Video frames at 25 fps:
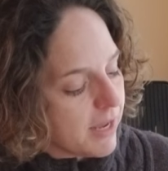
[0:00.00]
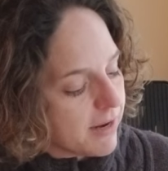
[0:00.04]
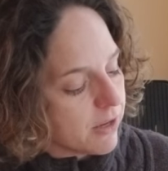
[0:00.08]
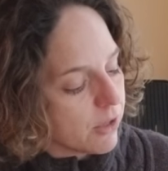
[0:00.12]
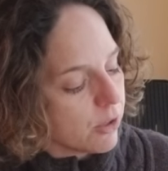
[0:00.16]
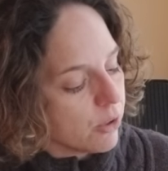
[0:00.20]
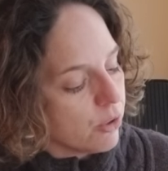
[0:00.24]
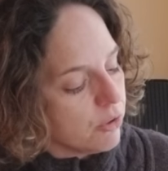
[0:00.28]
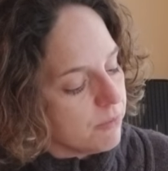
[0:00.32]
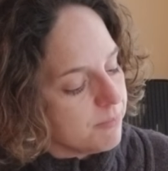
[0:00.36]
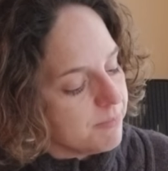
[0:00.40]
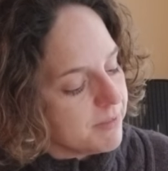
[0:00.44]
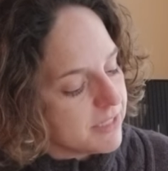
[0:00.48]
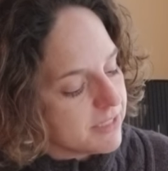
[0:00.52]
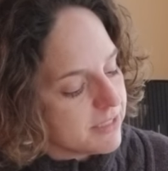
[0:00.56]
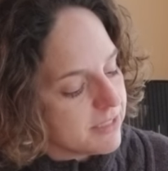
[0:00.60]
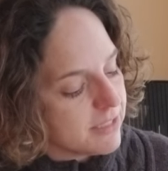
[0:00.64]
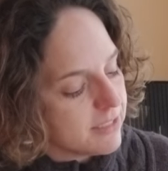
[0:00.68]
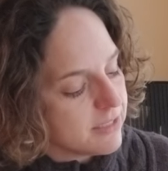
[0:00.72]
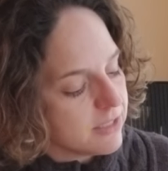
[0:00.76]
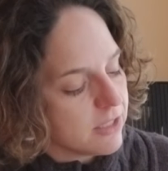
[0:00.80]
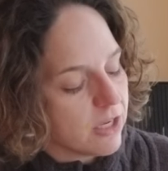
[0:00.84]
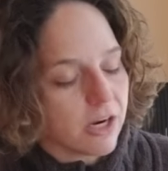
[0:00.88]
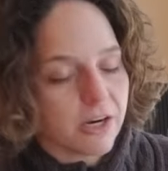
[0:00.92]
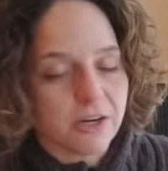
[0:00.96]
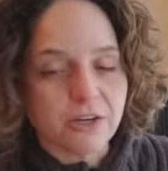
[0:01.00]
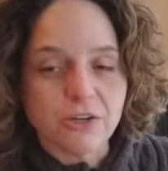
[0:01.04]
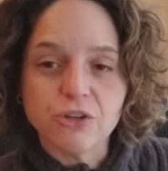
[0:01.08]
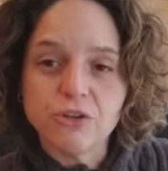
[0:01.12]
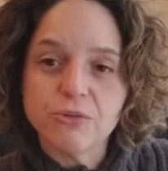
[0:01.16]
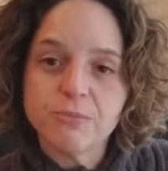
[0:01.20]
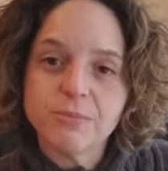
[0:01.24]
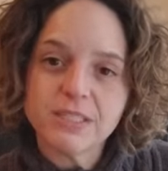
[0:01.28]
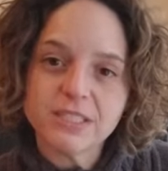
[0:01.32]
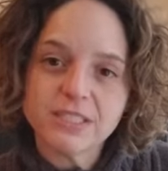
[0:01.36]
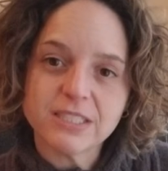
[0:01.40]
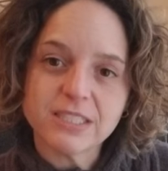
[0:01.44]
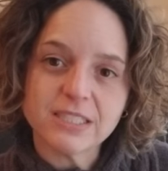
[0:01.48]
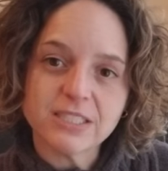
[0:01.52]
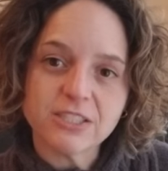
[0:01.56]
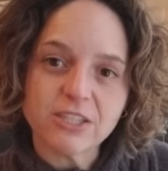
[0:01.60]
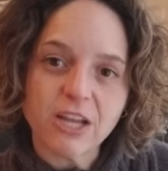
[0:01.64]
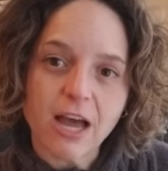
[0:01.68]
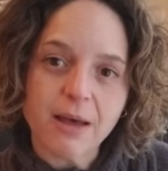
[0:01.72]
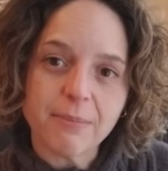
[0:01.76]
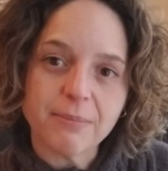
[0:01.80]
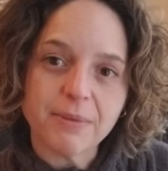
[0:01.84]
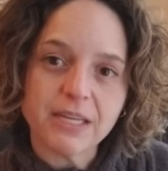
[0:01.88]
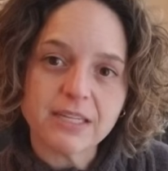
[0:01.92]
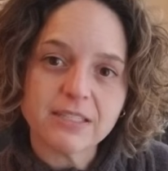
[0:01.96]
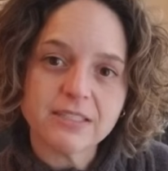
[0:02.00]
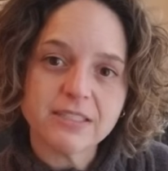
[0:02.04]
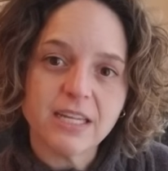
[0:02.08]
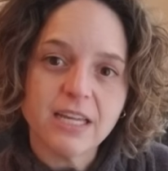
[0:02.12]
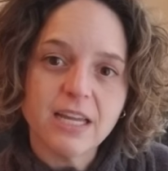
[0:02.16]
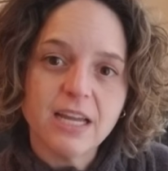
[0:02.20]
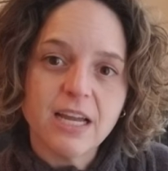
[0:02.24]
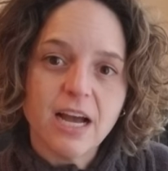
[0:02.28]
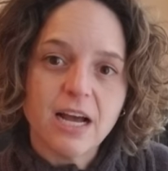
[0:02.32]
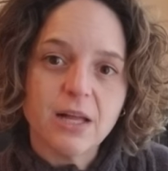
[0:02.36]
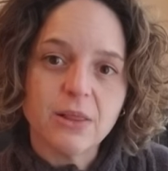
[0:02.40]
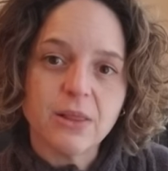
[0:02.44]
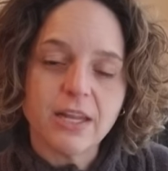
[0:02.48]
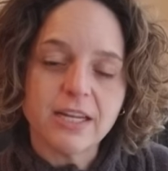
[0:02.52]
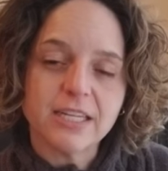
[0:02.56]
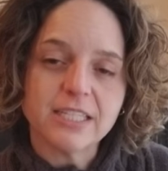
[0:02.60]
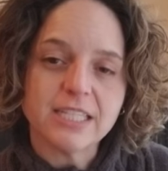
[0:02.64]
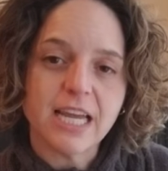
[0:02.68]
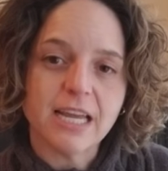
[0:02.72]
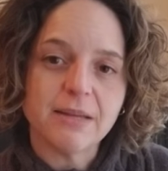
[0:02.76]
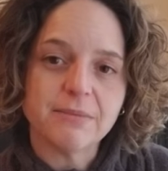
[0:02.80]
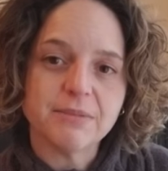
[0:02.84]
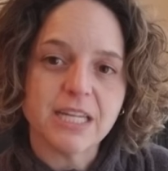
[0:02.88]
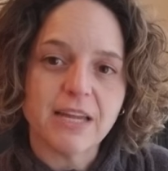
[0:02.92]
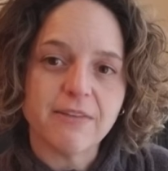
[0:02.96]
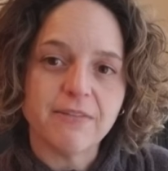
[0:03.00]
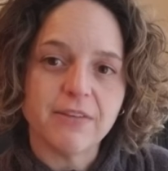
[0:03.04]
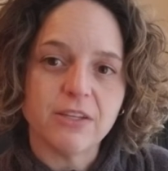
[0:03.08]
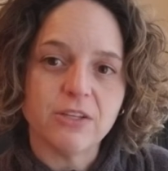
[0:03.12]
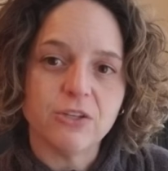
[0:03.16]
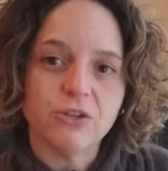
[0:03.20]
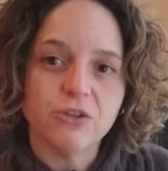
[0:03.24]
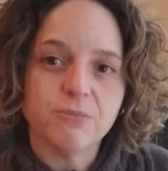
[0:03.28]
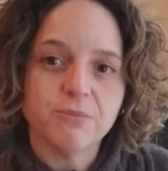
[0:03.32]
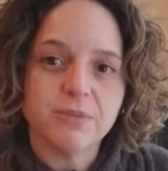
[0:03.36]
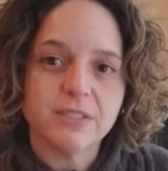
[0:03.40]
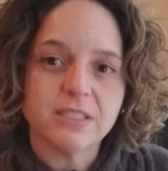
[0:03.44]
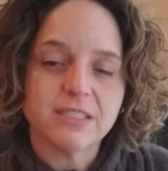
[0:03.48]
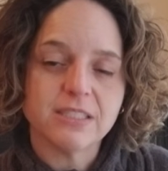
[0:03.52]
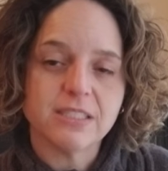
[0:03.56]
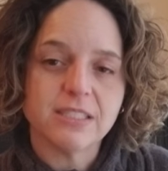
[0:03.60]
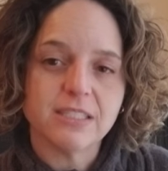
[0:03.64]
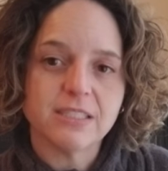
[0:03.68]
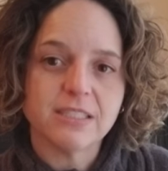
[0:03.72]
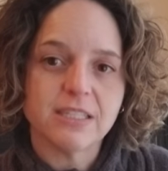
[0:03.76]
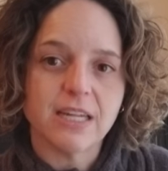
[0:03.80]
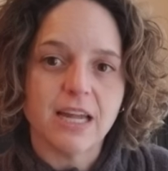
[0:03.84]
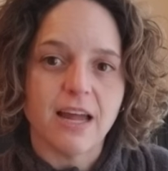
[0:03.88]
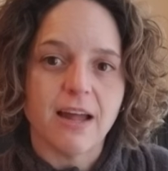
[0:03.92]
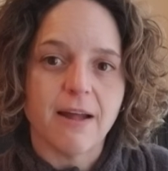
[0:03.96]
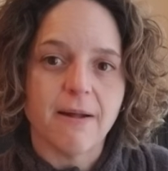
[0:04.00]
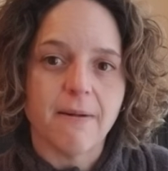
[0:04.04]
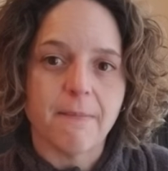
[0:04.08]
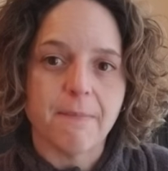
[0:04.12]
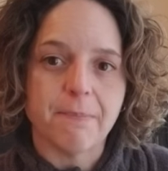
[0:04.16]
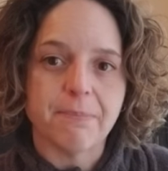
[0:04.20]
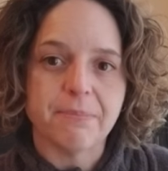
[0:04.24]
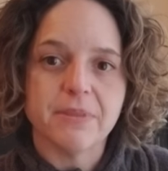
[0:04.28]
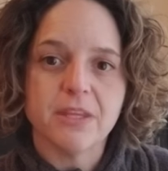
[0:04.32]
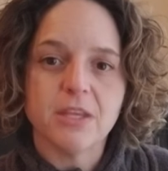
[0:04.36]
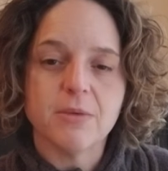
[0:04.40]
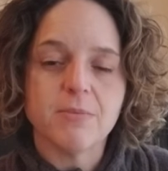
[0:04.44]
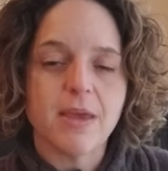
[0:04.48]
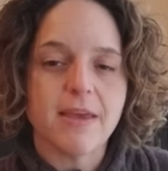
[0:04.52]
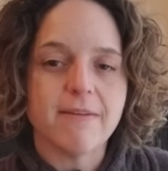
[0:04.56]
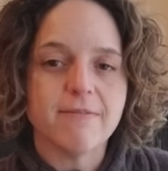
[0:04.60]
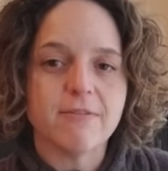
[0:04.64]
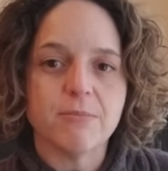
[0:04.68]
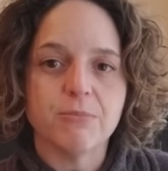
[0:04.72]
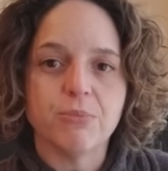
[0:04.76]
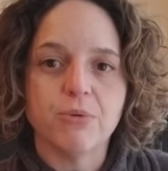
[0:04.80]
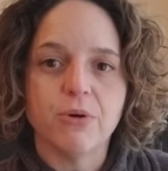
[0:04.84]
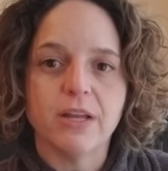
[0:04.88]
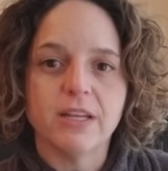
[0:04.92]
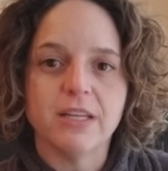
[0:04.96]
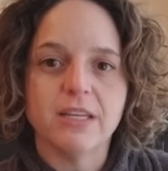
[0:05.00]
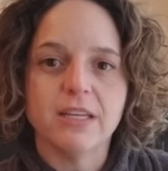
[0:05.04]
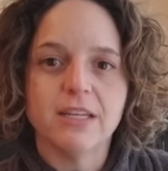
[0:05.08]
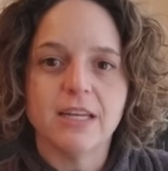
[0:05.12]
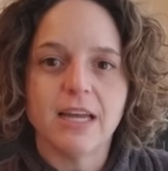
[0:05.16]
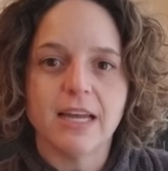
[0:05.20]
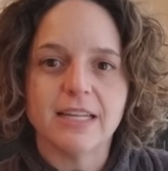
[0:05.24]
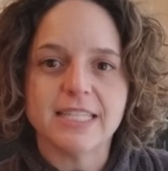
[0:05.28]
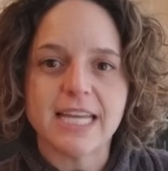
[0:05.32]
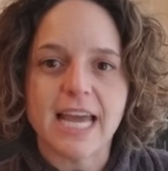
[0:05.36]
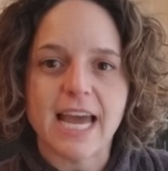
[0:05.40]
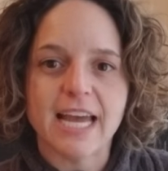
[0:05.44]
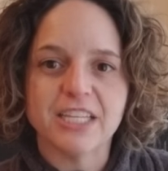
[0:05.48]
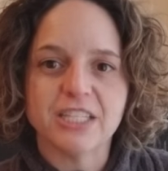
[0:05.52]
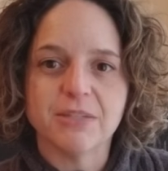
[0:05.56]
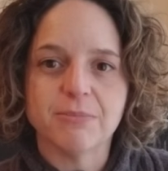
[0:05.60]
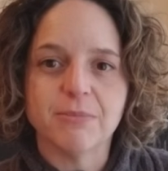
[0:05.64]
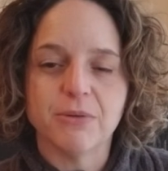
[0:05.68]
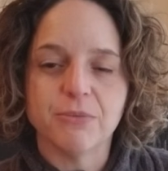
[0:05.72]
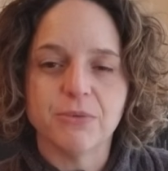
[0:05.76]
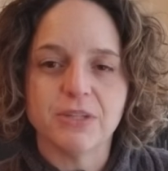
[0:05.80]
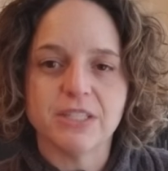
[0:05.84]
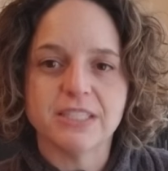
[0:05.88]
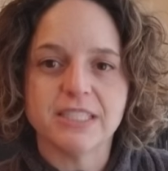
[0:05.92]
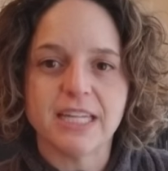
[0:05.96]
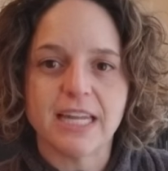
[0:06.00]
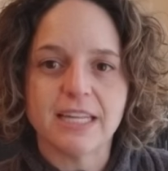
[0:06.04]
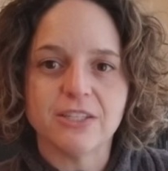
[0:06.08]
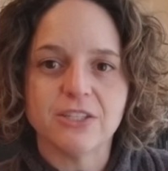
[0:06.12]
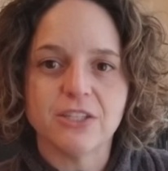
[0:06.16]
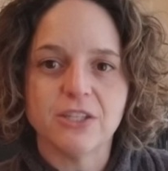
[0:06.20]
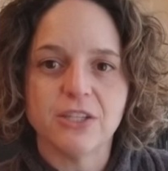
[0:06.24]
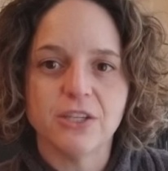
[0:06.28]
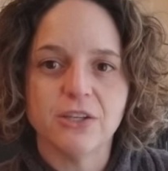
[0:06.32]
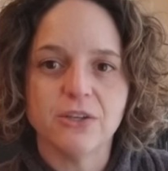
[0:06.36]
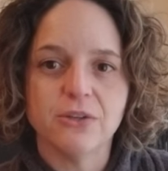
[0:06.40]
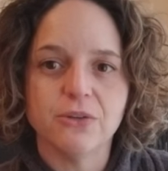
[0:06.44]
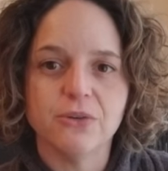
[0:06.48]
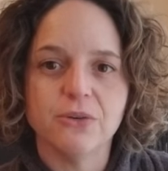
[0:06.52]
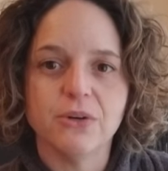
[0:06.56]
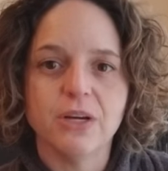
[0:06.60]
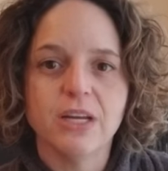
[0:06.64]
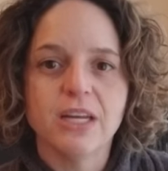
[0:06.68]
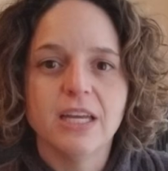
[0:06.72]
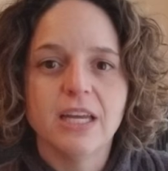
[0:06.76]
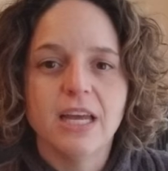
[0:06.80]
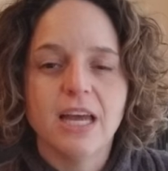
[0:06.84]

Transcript: had our old business, our new business topics. A lot of times having new business, you may even put attachment was sent to you.